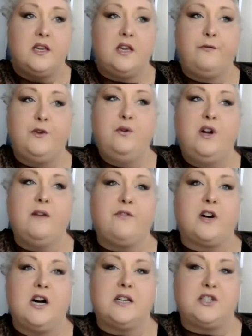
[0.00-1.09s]
If you
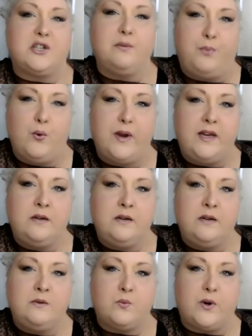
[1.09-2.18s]
ever got to the
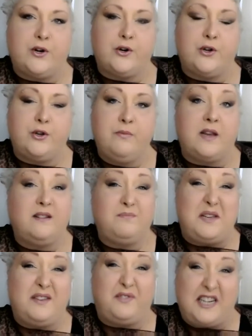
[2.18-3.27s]
point where you might
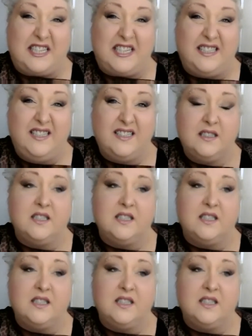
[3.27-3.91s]
be evicted,